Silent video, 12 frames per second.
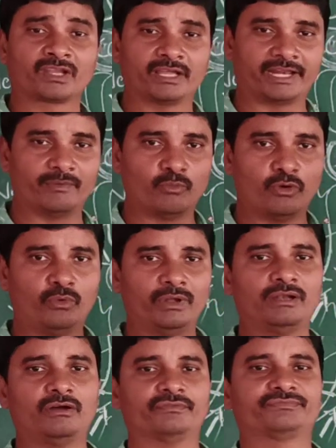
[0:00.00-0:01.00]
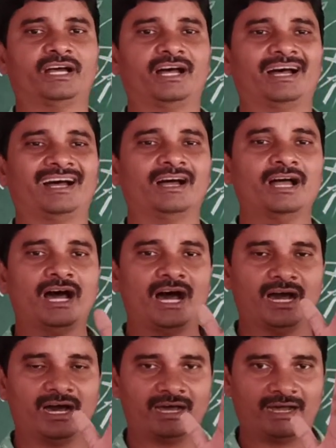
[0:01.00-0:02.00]
removal of the
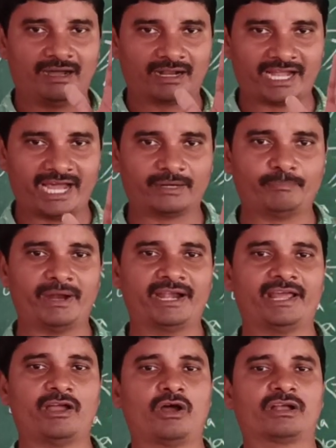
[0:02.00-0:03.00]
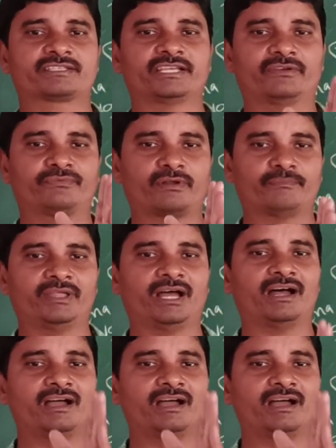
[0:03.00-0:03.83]
carbon dioxide from the